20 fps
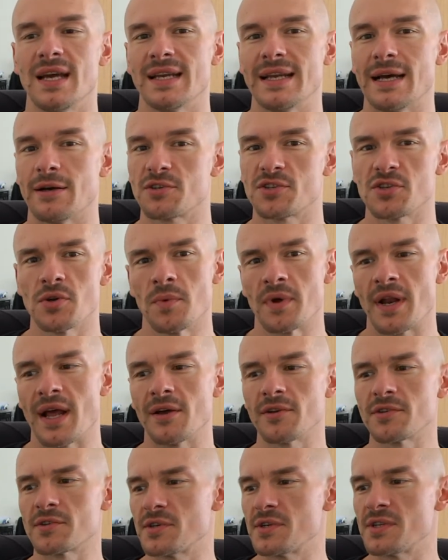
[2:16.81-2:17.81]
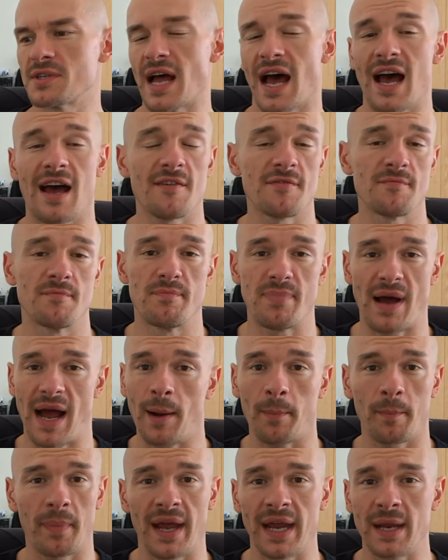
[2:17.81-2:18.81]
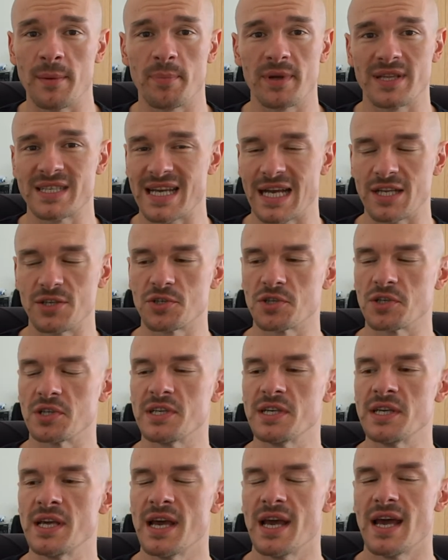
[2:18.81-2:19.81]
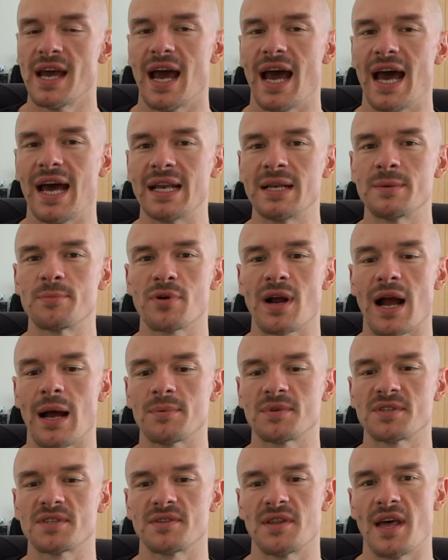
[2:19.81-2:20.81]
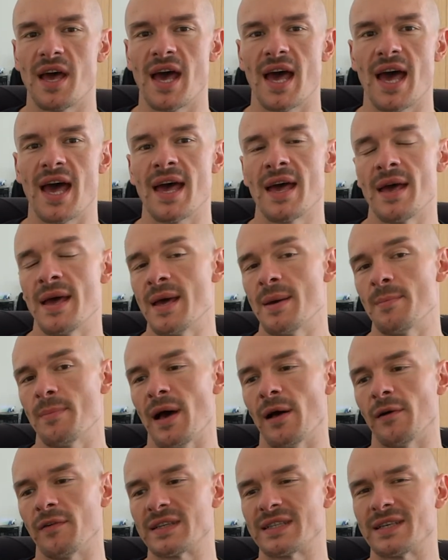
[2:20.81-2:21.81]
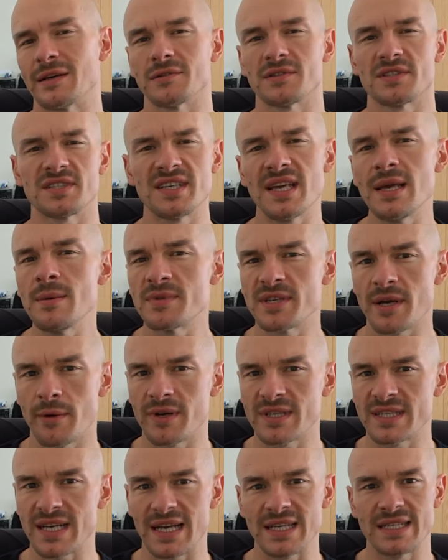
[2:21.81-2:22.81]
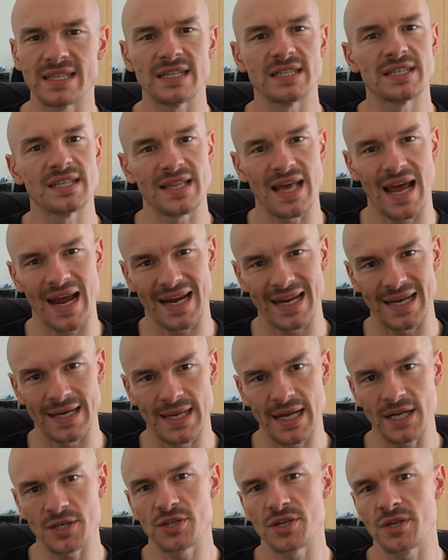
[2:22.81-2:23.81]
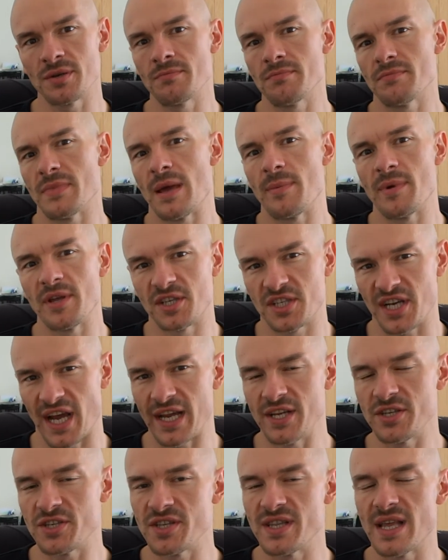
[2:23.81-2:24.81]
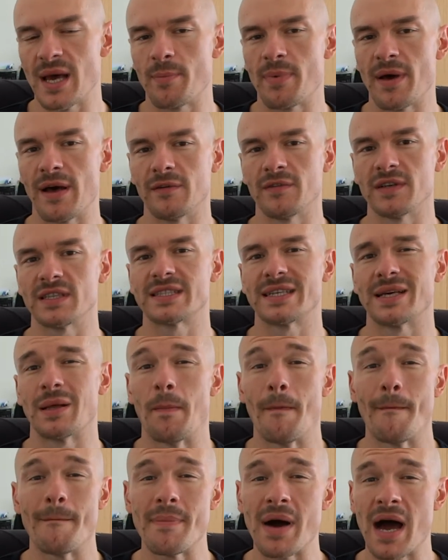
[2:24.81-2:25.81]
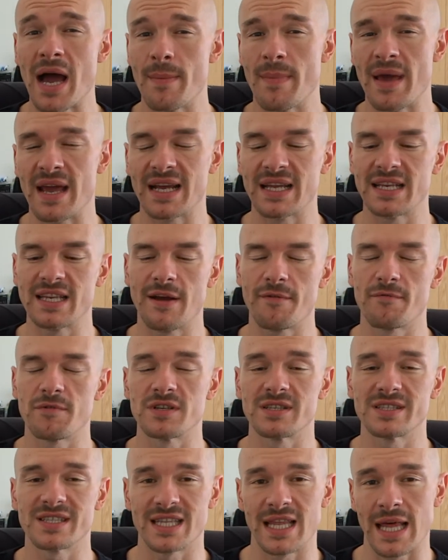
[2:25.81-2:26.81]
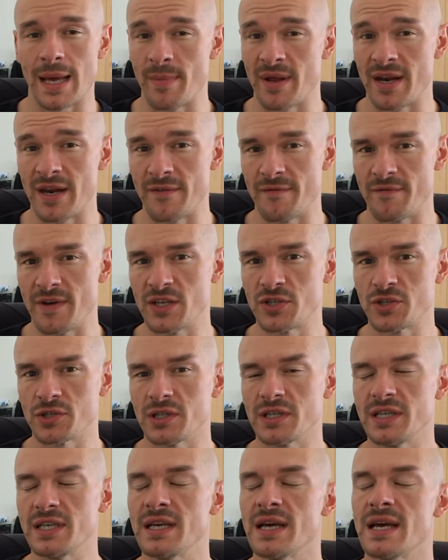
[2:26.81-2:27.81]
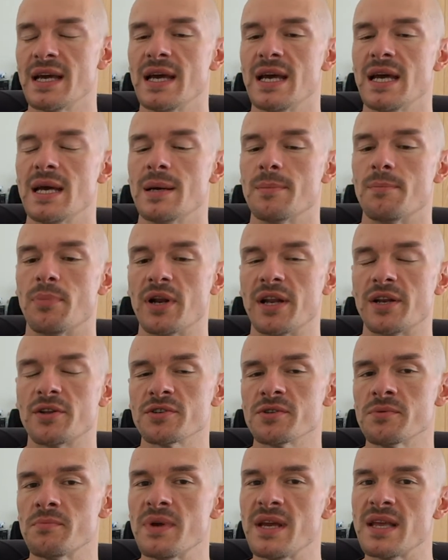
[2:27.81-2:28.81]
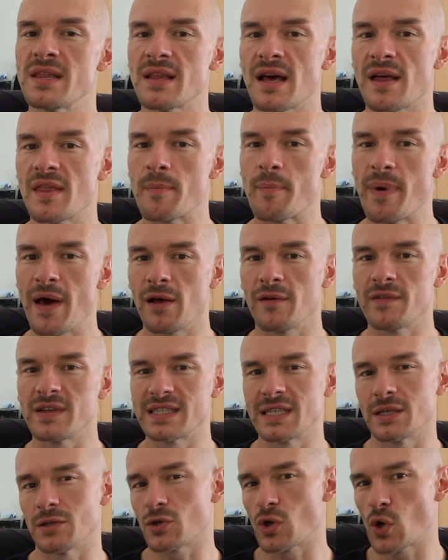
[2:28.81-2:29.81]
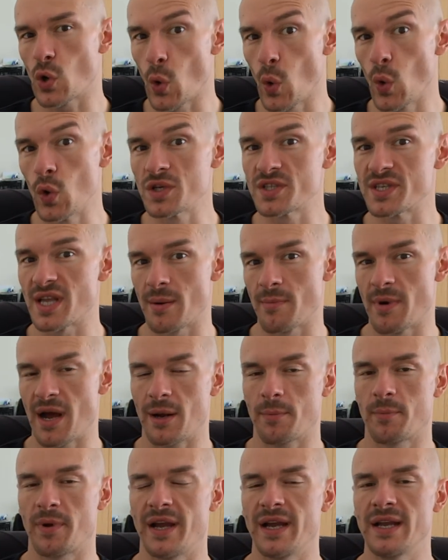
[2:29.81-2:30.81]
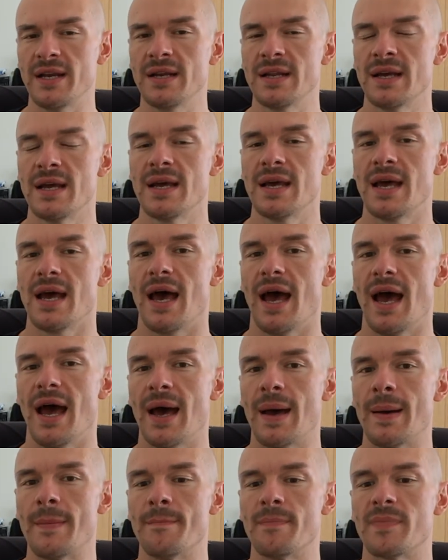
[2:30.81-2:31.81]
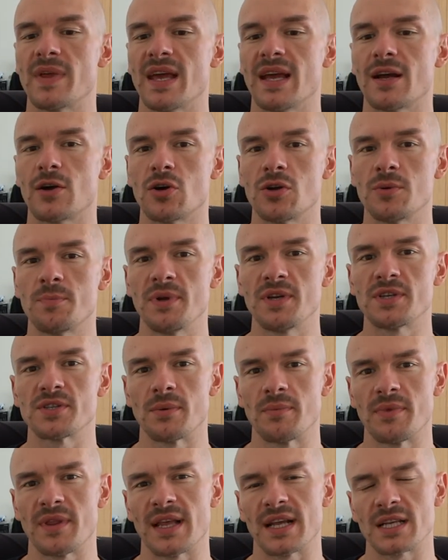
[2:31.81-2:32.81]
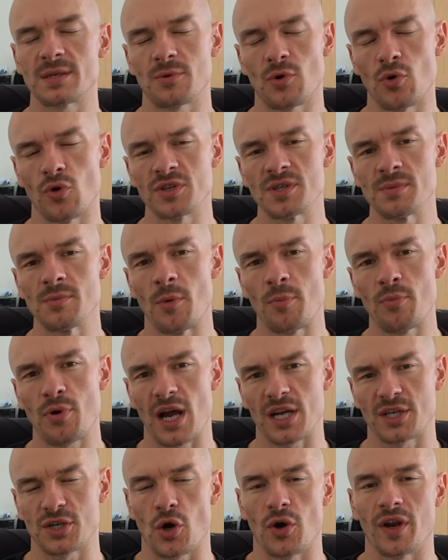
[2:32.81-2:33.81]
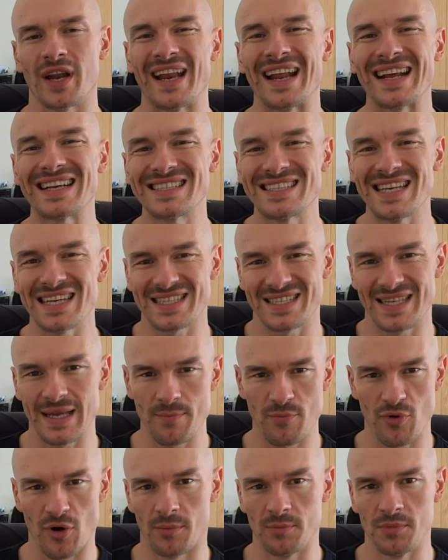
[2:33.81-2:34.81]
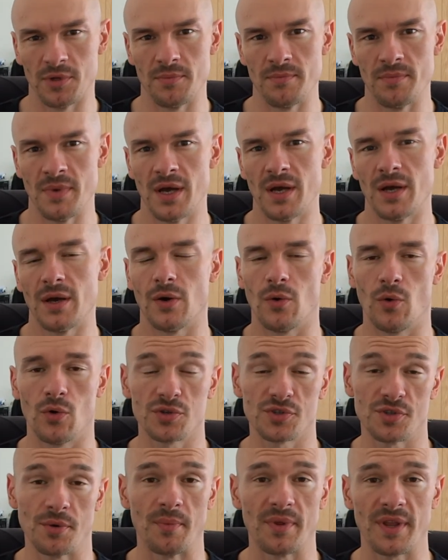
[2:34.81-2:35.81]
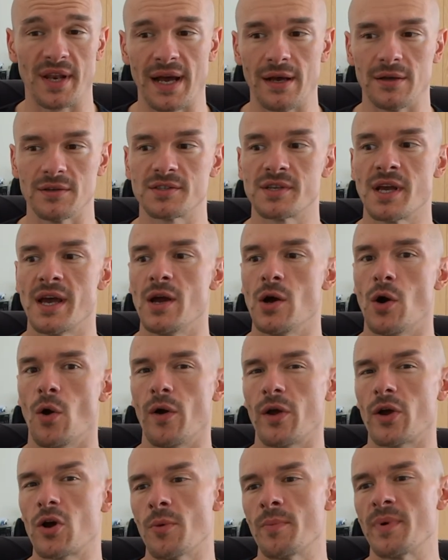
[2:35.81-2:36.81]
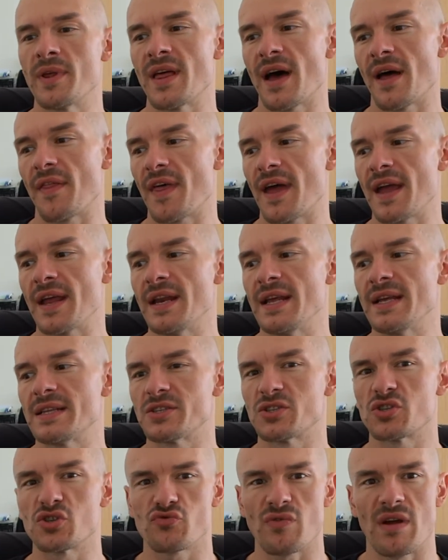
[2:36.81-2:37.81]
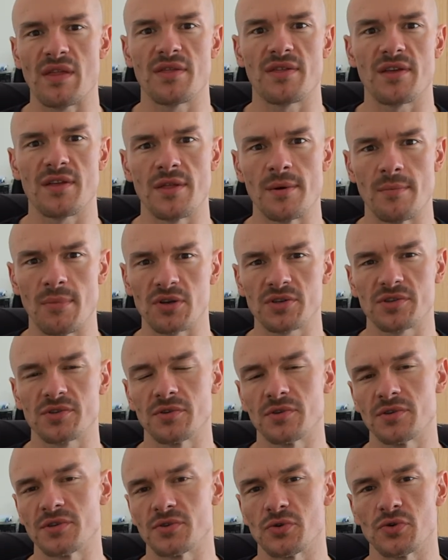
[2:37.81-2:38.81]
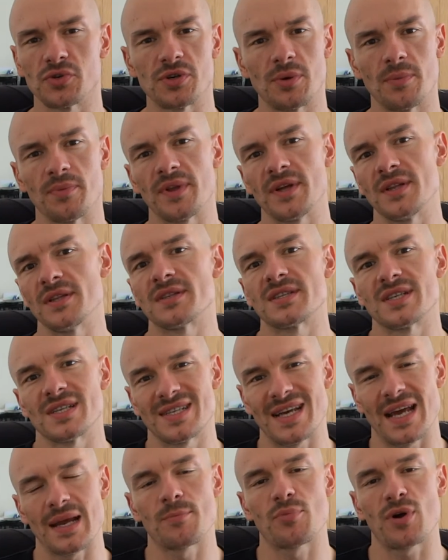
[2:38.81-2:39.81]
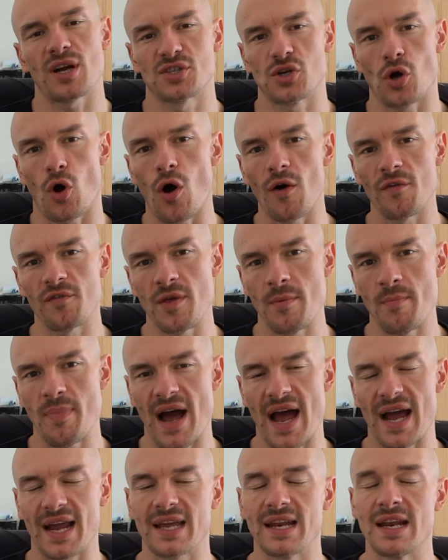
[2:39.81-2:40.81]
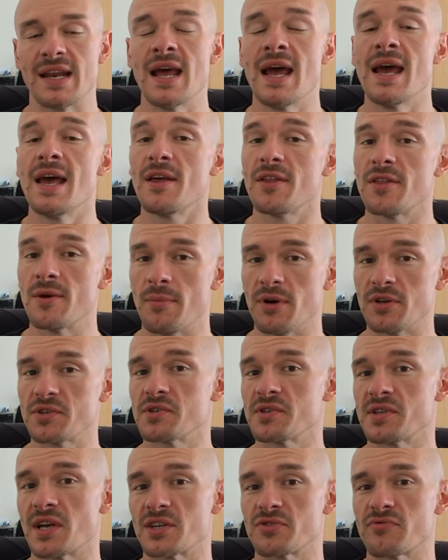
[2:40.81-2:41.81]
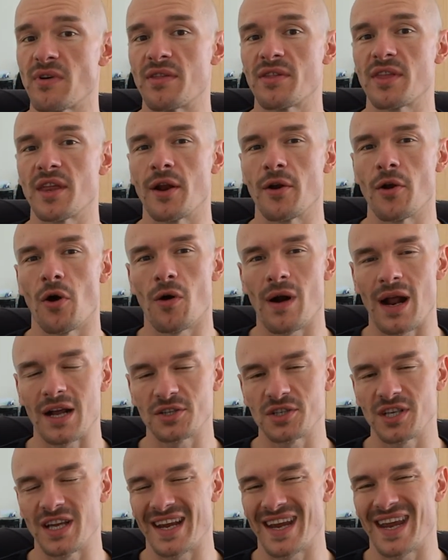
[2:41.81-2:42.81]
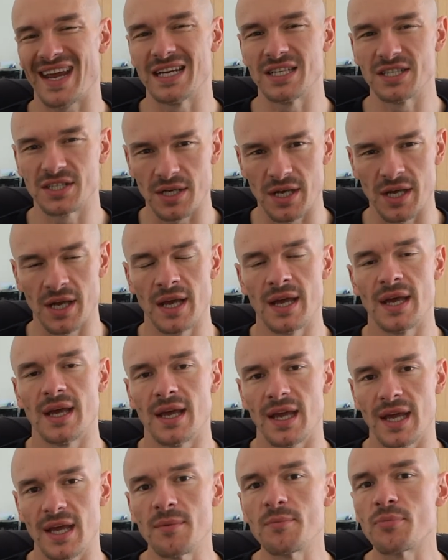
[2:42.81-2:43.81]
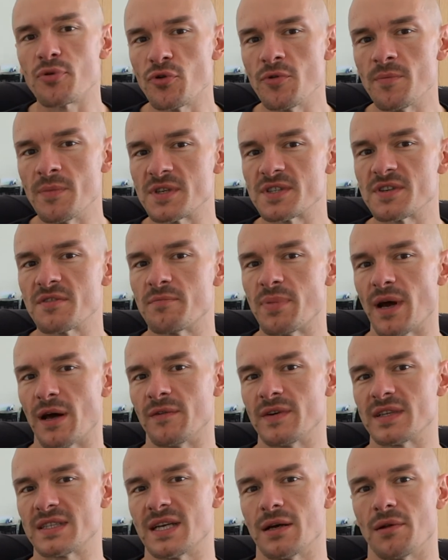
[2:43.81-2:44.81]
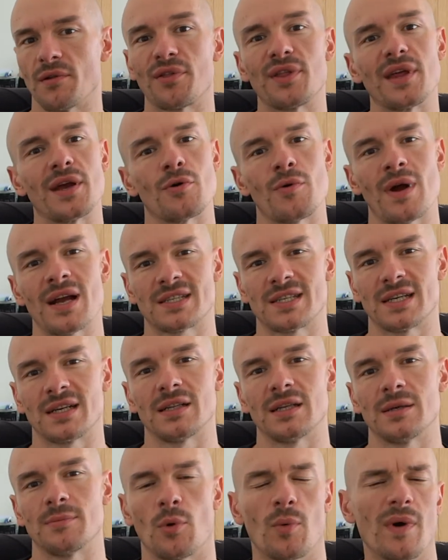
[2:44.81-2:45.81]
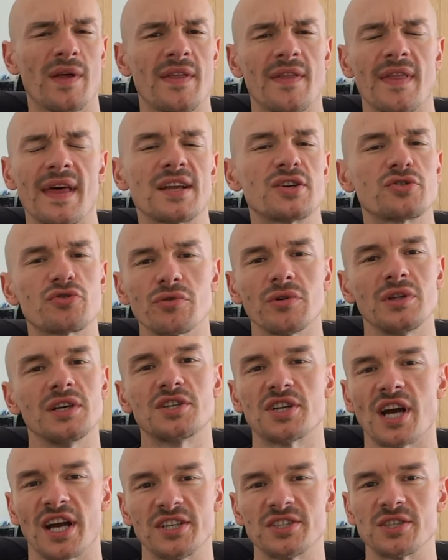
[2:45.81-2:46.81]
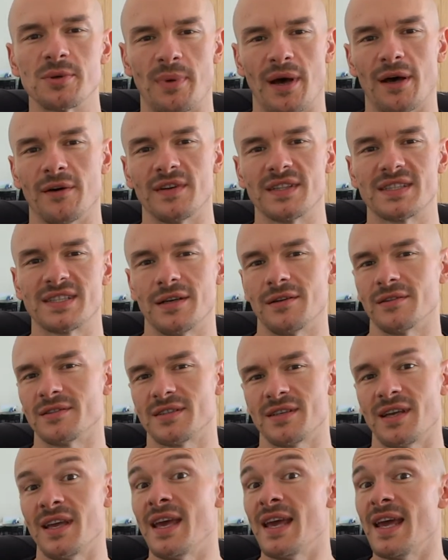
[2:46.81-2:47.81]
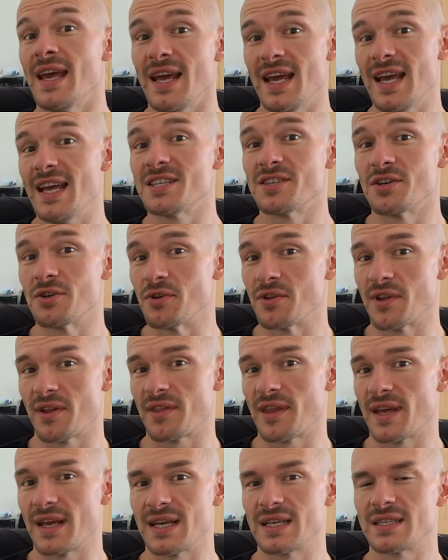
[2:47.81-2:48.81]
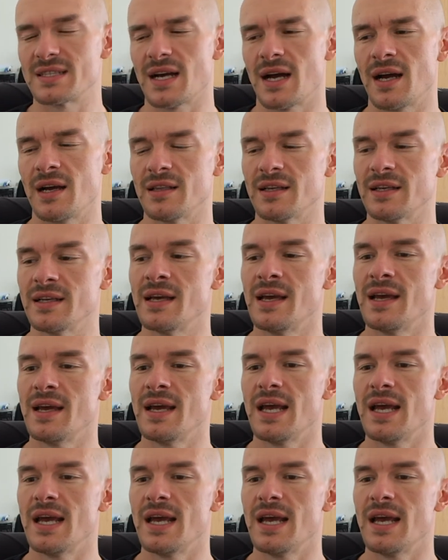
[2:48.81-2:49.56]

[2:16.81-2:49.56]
Now, someone else could have back pain potentially, and perhaps their pelvic tilt seems irritating to their condition. Maybe changing their pelvic tilt might make a difference to them individually, but it doesn't mean that the pelvic tilt caused their back pain. It could be something that's causing more pressure on an existing problem or something else. Or it could be that they need to strengthen the muscles or something to take pressure off the back, and the muscles they're strengthening are actually akin to improvements of pelvic tilt theoretically. But whether they truly change the pelvic tilt is another thing entirely.